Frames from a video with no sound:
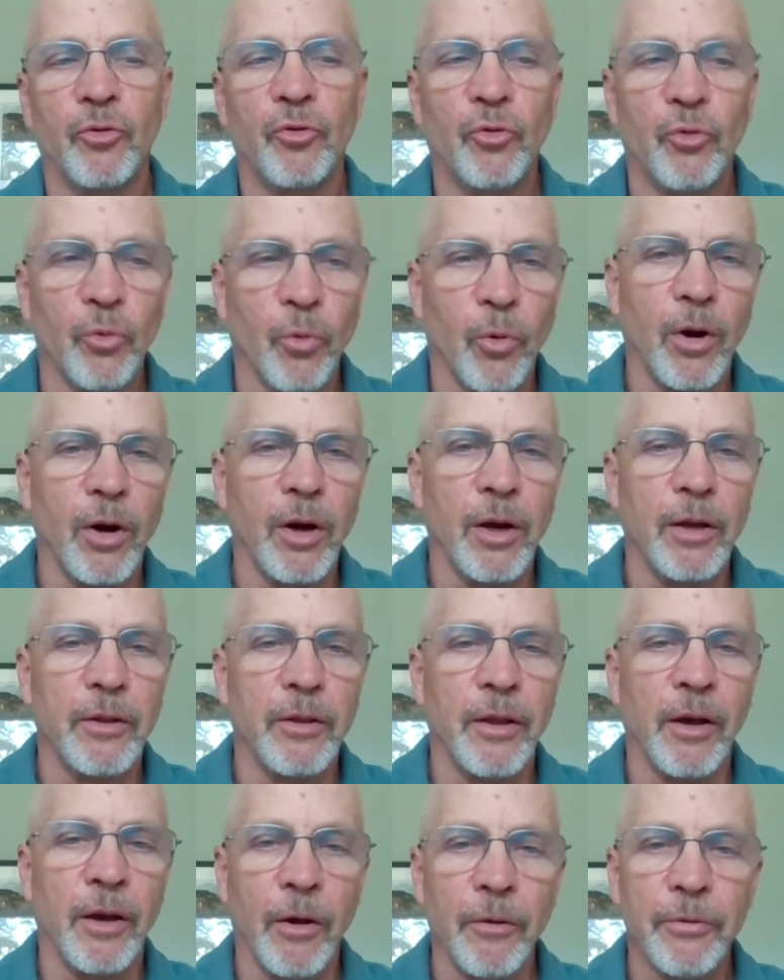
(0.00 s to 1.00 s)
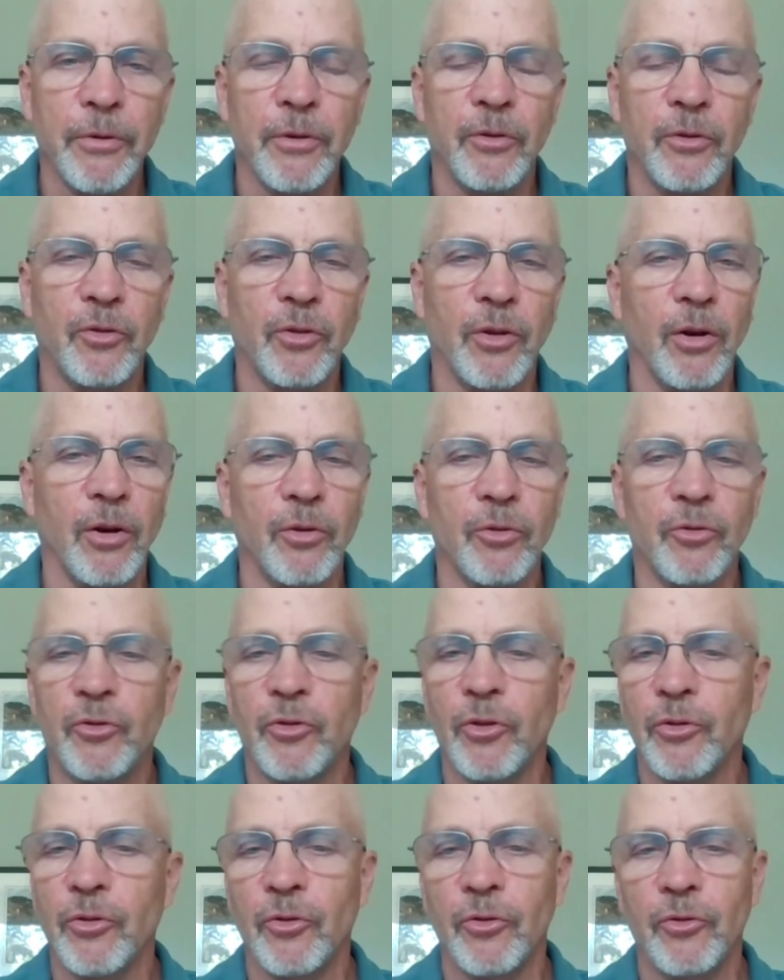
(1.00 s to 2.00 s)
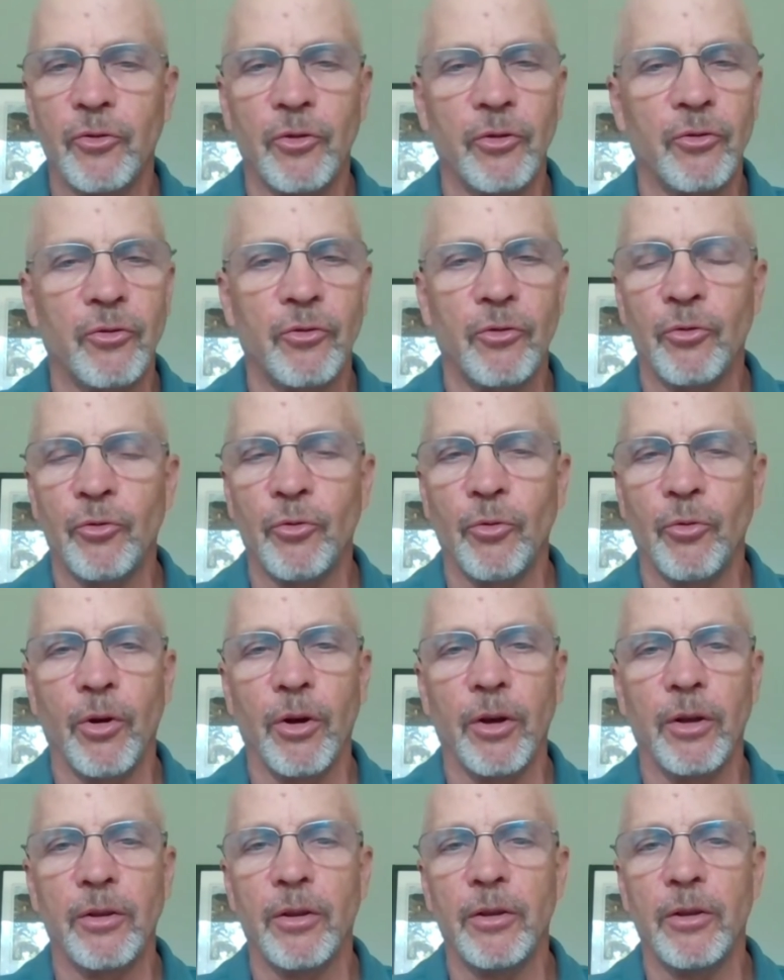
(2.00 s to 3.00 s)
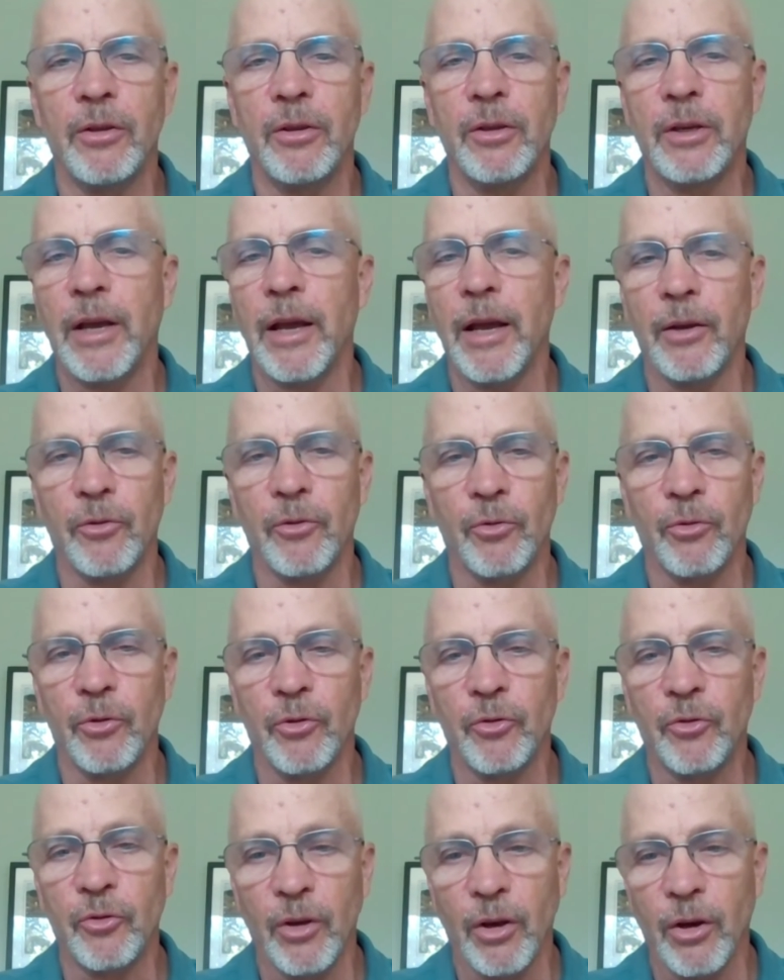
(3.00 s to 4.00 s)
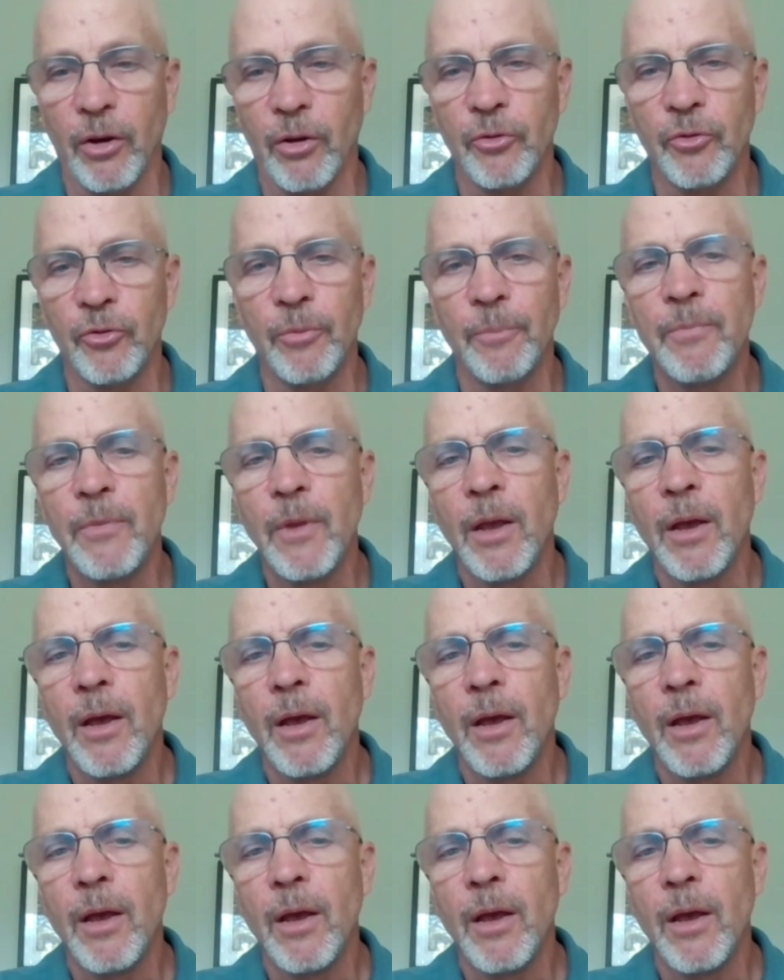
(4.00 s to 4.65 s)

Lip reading: destroy the healthy cells just as it's destroying the cancerous cells.